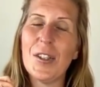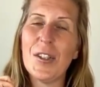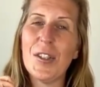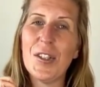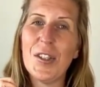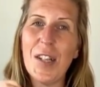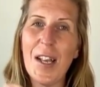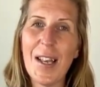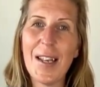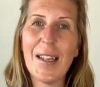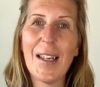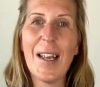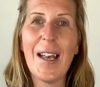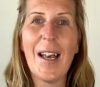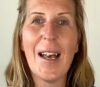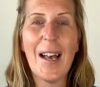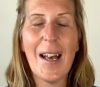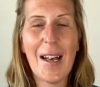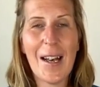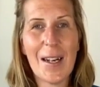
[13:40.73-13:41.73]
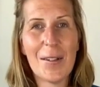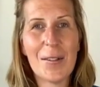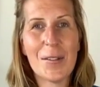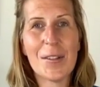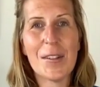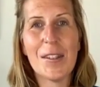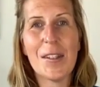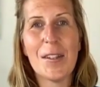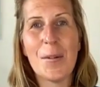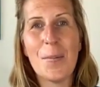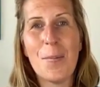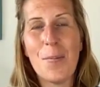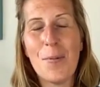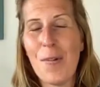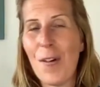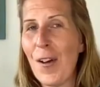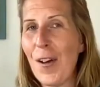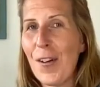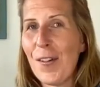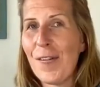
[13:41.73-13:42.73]
check out the
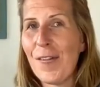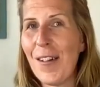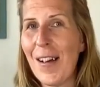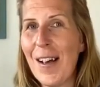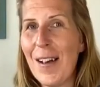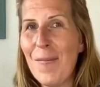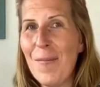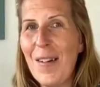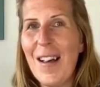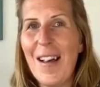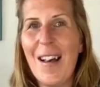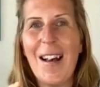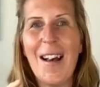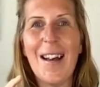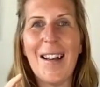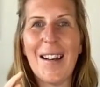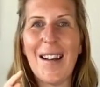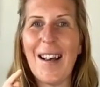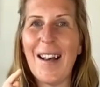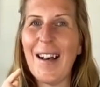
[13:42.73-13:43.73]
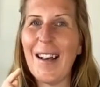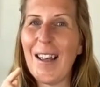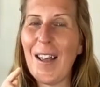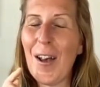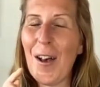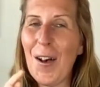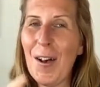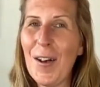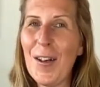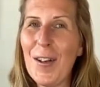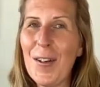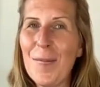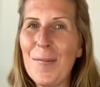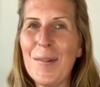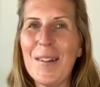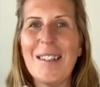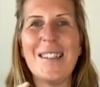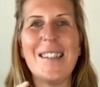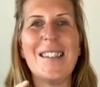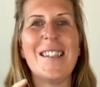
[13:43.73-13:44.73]
programme and I hope
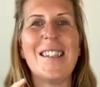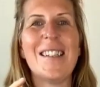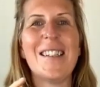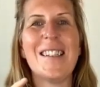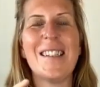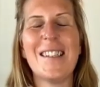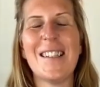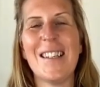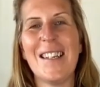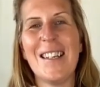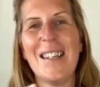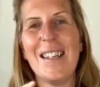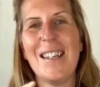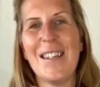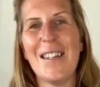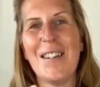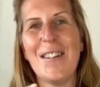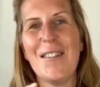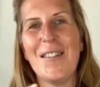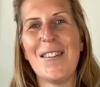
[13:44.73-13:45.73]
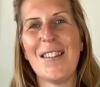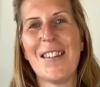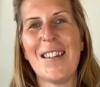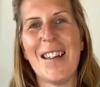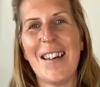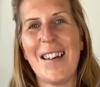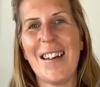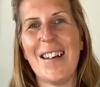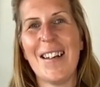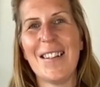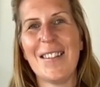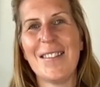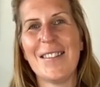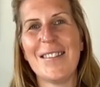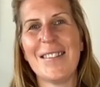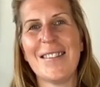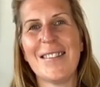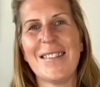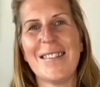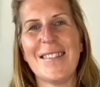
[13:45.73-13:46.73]
to see you there.
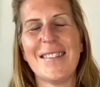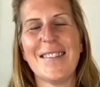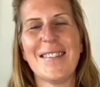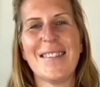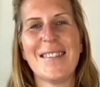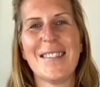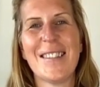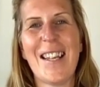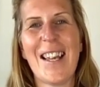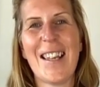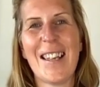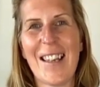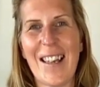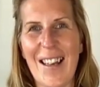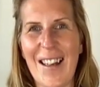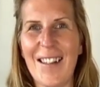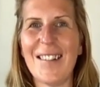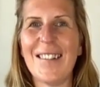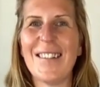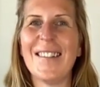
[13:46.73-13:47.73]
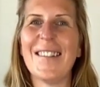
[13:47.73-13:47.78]
Take care.